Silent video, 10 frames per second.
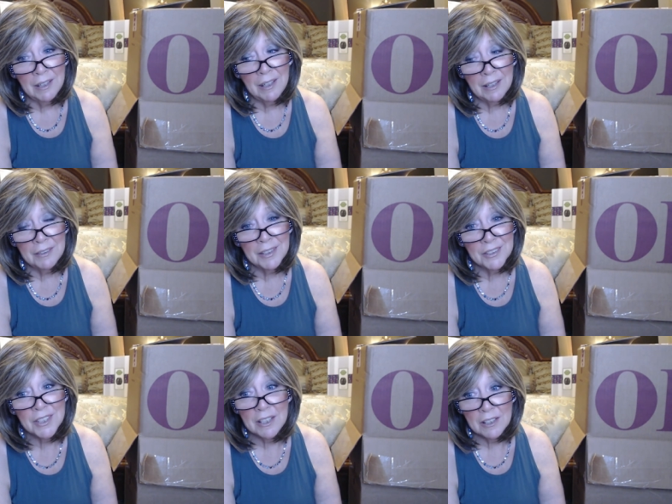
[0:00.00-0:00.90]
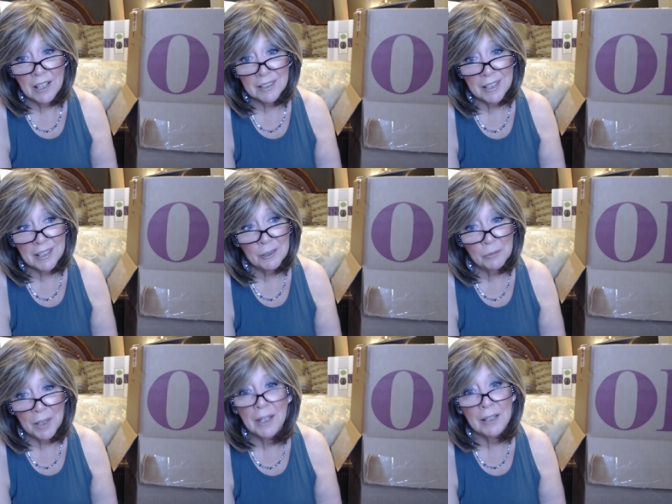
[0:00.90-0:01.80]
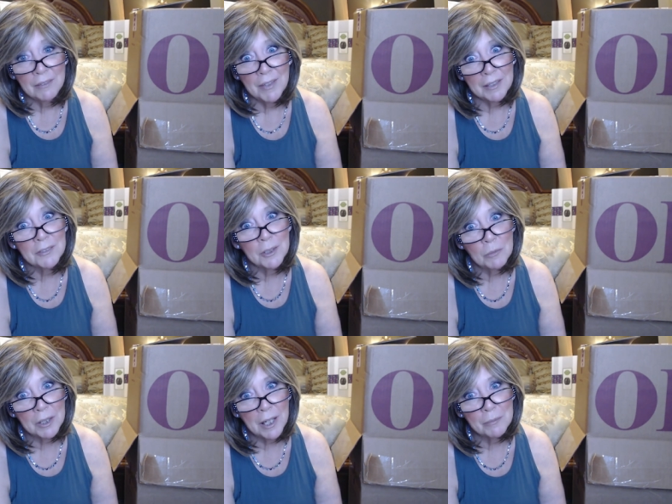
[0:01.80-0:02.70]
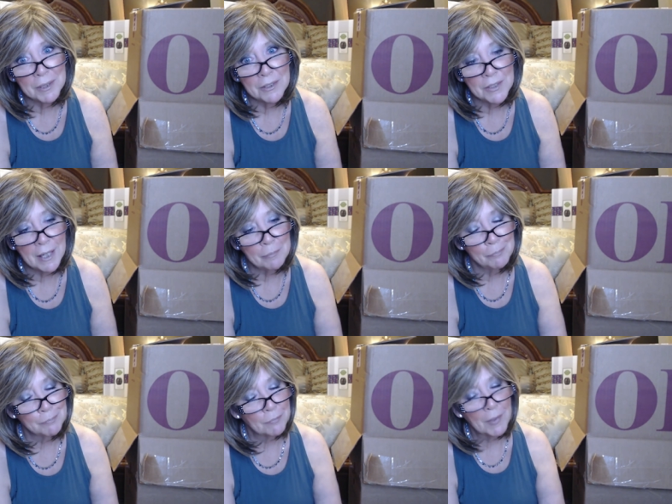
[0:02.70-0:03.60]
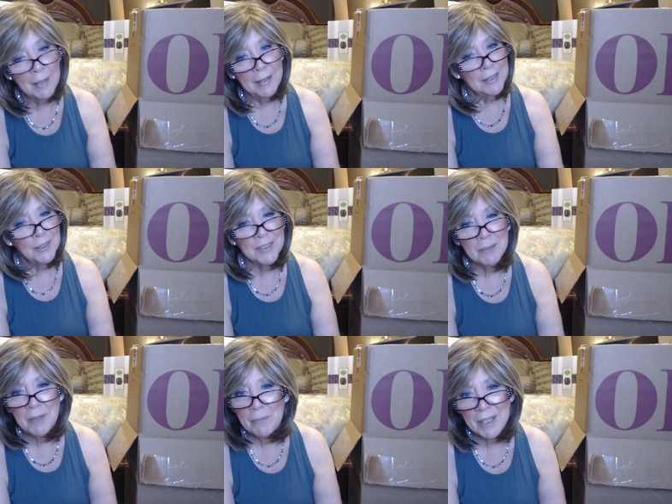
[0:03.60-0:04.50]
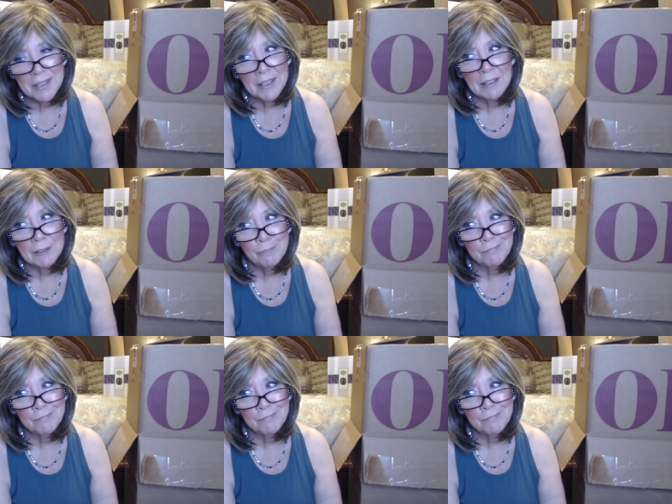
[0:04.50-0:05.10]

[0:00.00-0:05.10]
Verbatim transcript: and it's ten o'clock now and I've had two more naps since then you know sometimes I think